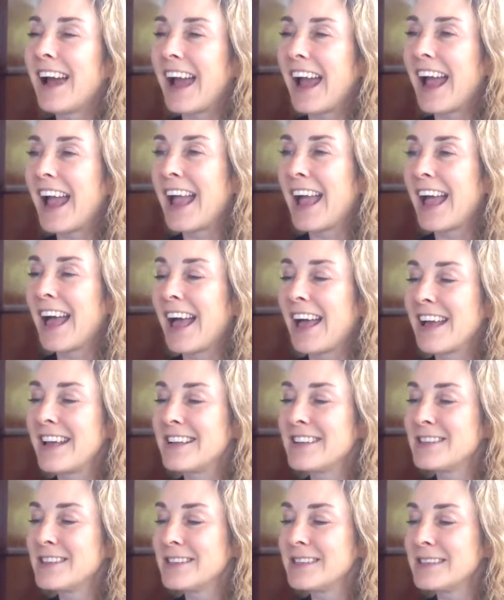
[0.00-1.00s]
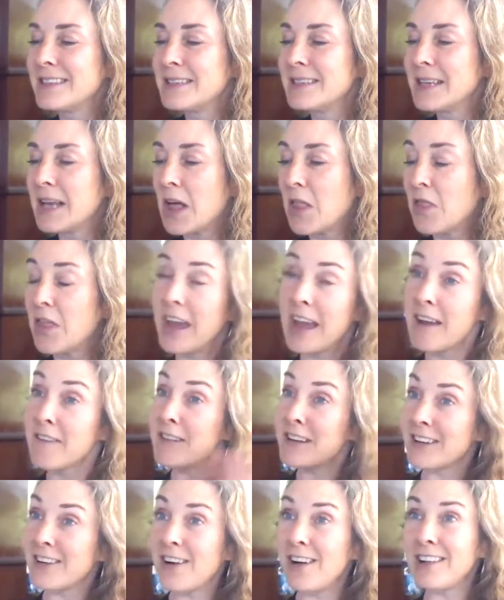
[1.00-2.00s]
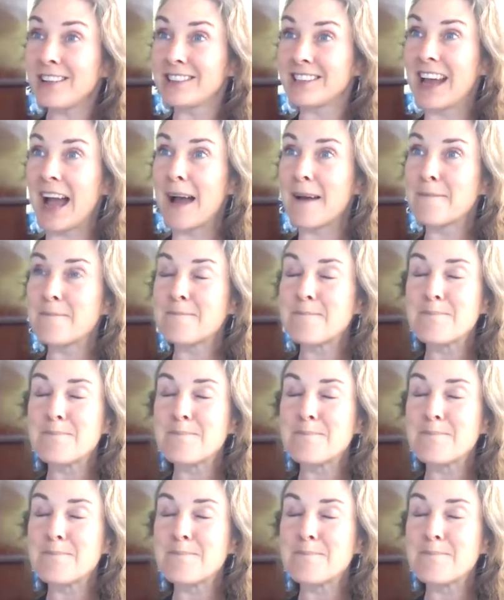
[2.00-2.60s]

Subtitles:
And they haven't called yet.